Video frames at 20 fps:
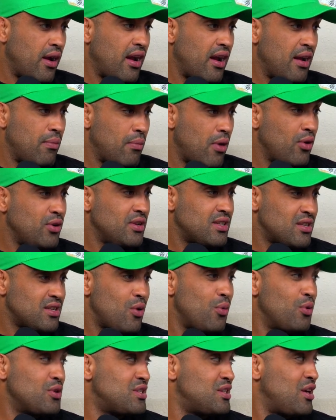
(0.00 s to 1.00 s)
and Maurição
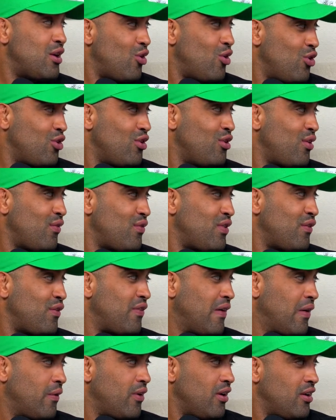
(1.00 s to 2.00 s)
was the owner of the
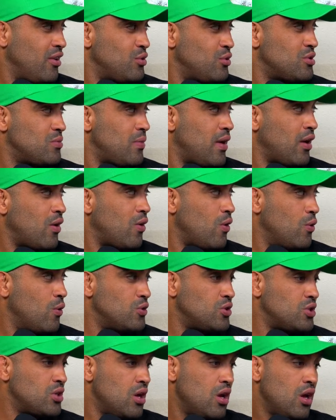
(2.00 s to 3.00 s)
fight where he was my coach.